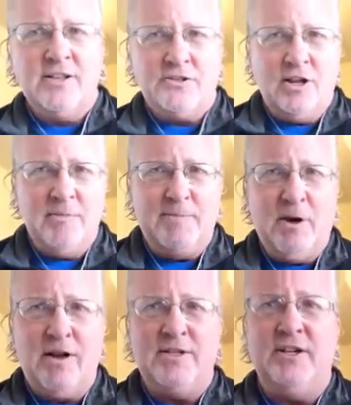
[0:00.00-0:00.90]
So let me
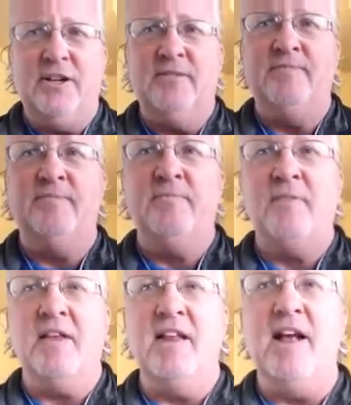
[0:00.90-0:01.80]
pause here
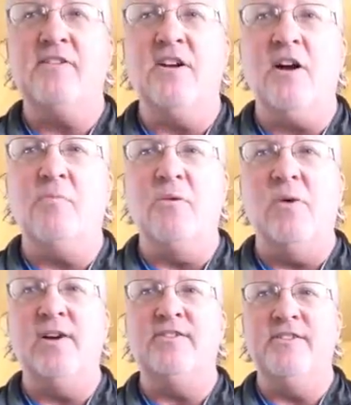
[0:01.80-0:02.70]
and ask a couple
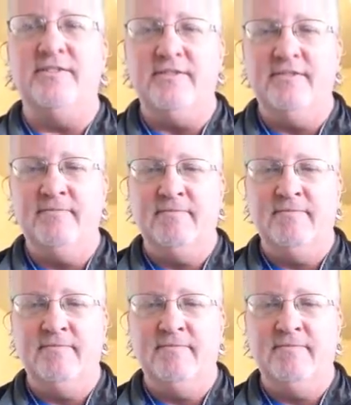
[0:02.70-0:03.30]
questions.